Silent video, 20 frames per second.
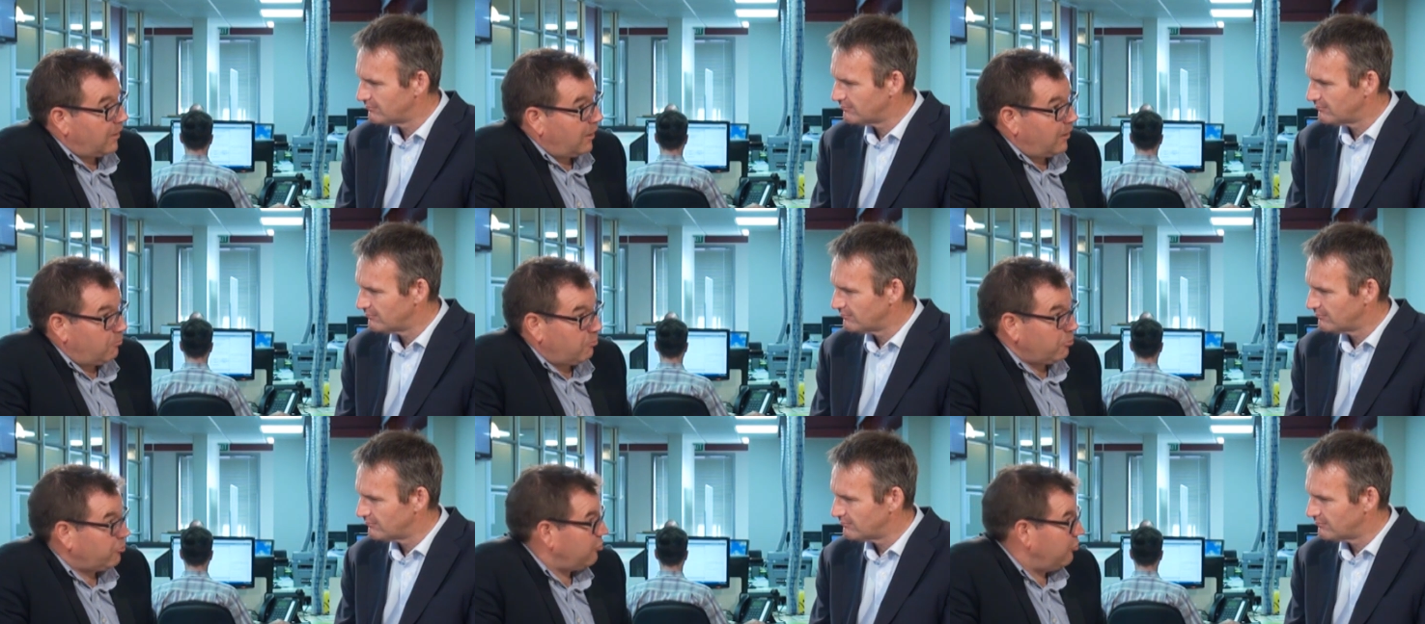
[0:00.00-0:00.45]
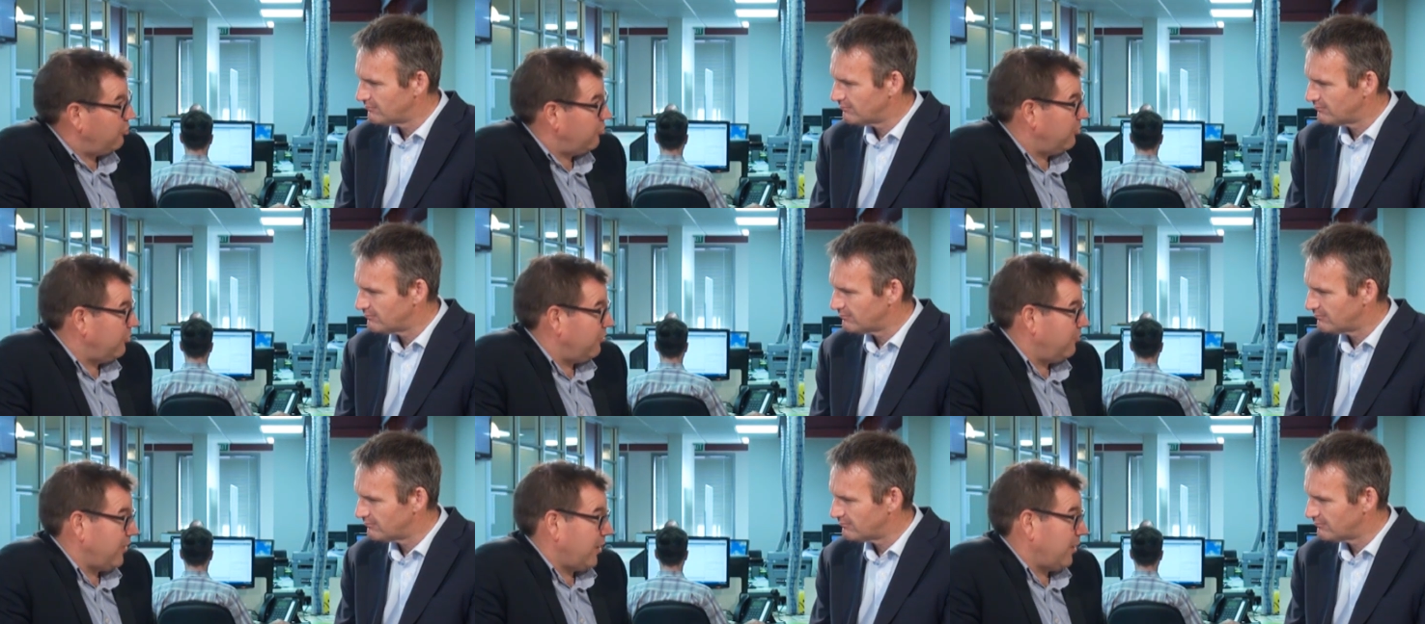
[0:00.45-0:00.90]
Speaker 1: Um,
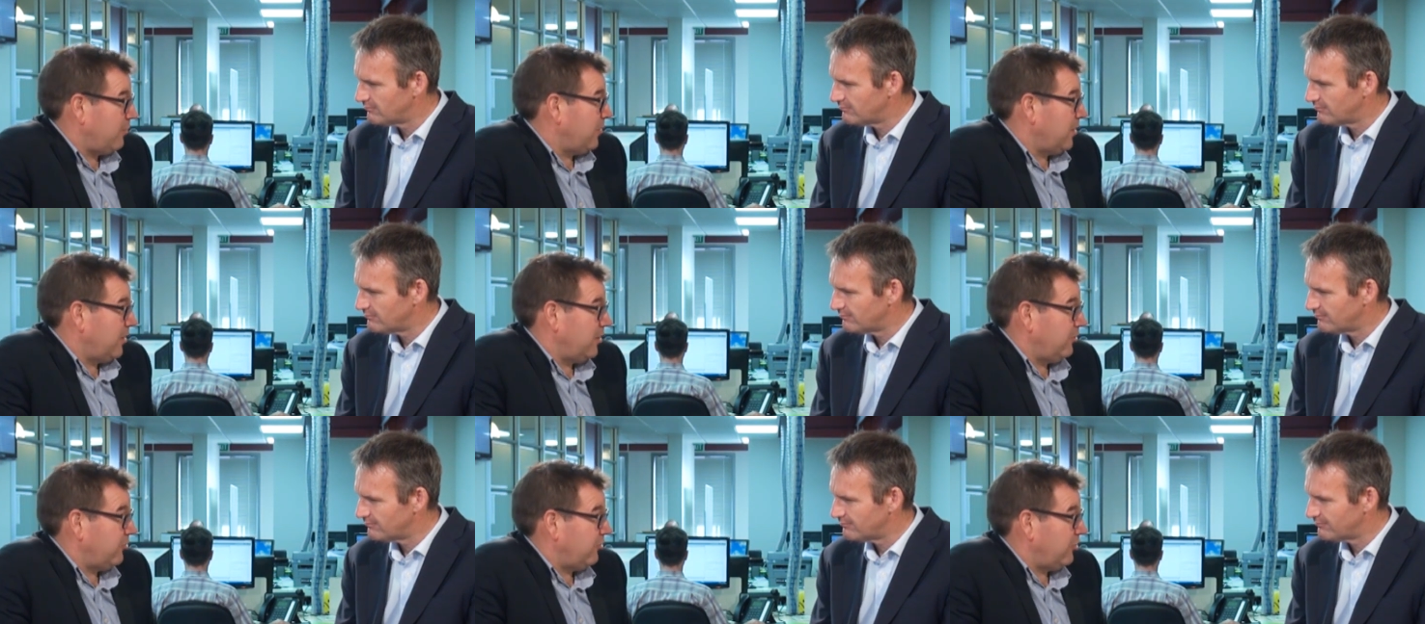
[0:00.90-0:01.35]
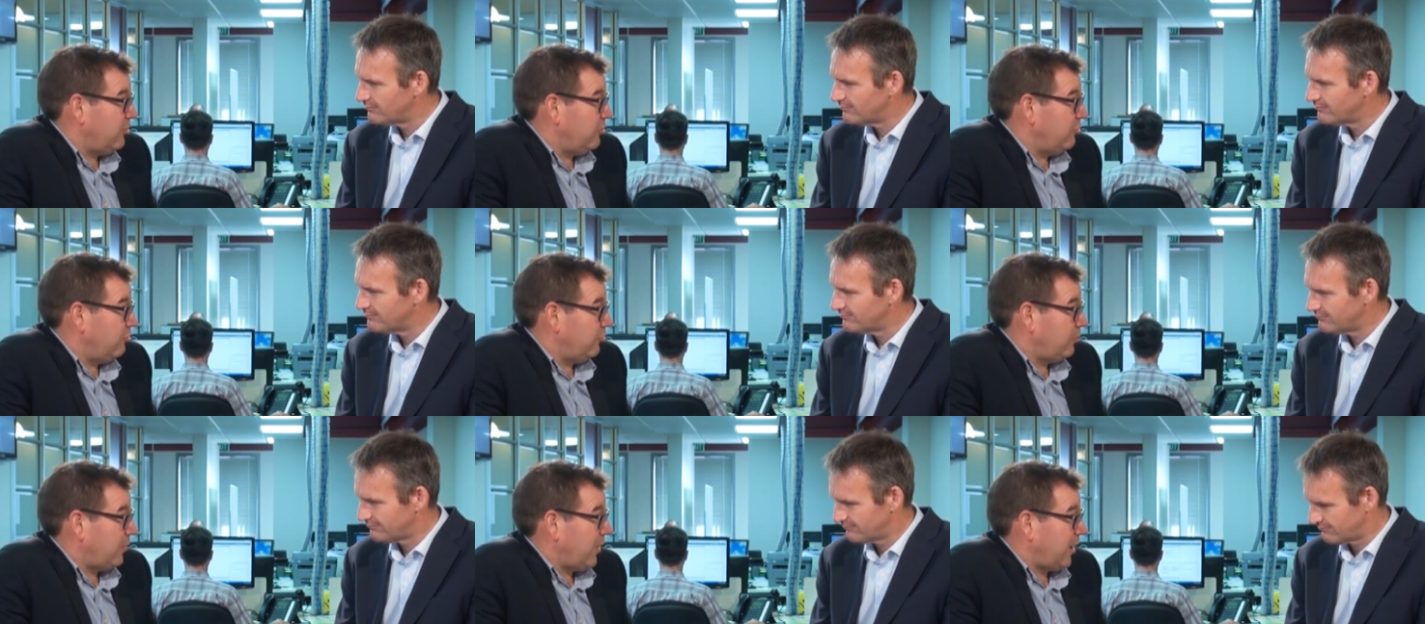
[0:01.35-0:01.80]
research and development is a
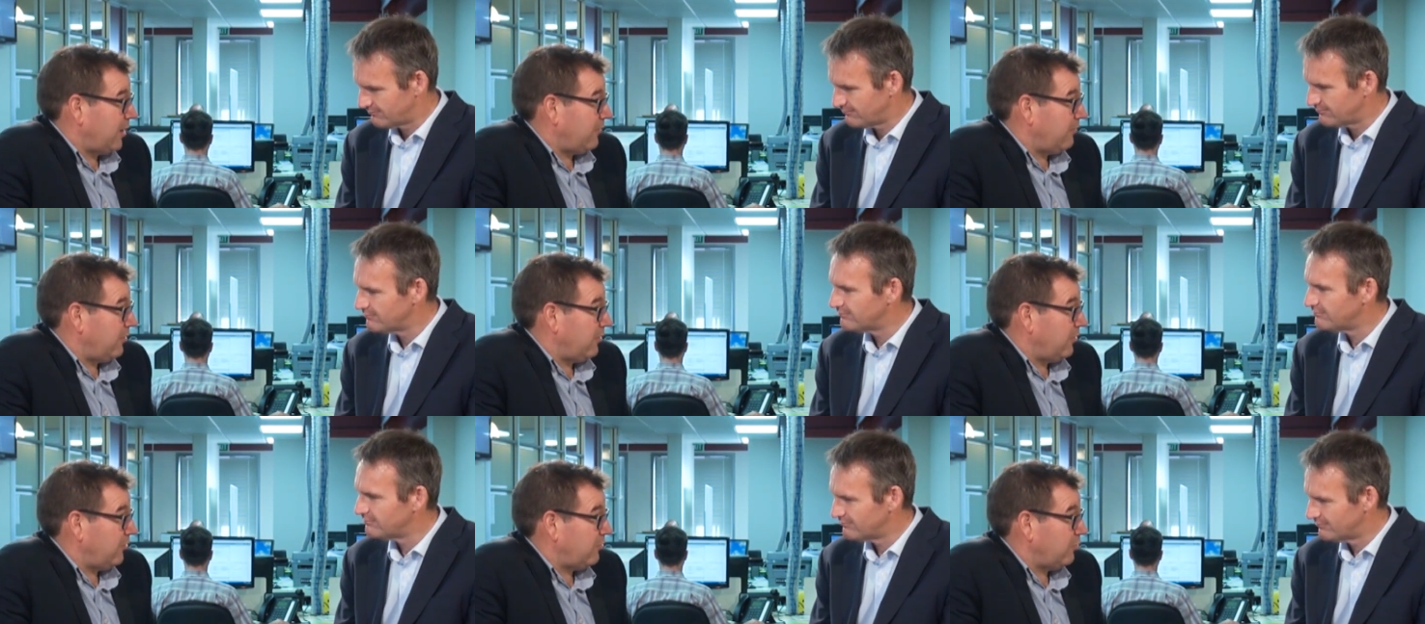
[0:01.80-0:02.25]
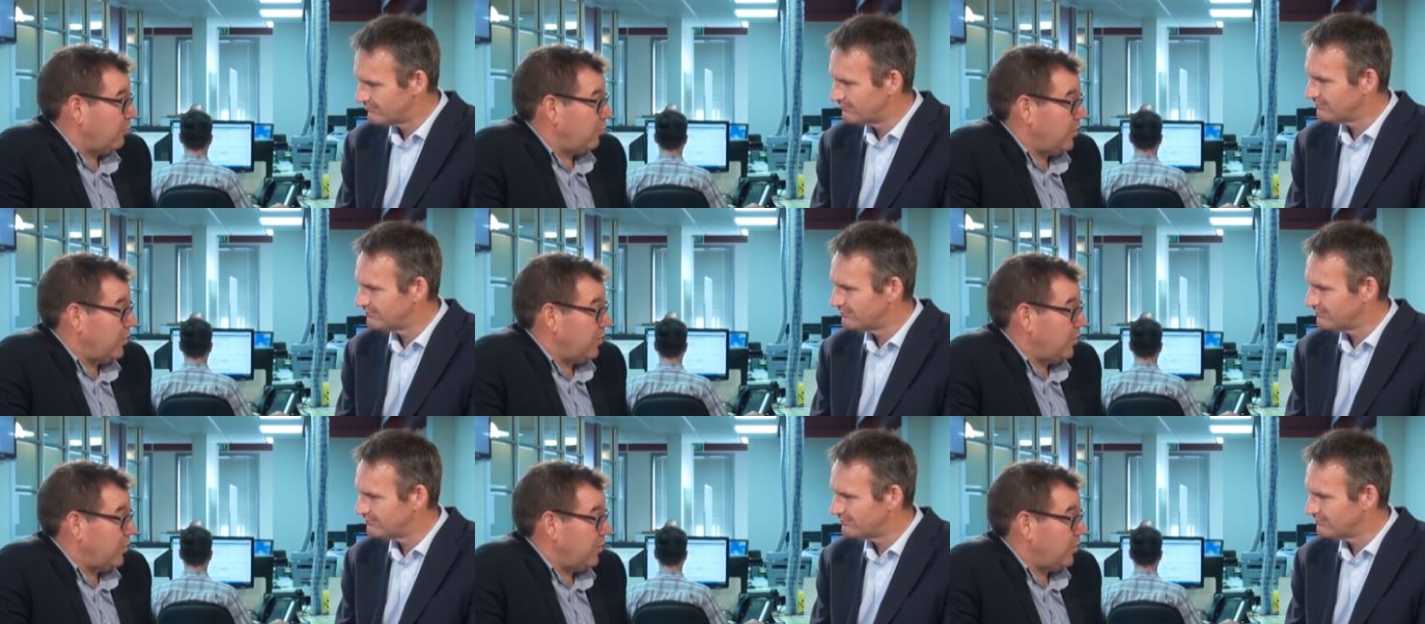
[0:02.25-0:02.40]
huge part of this.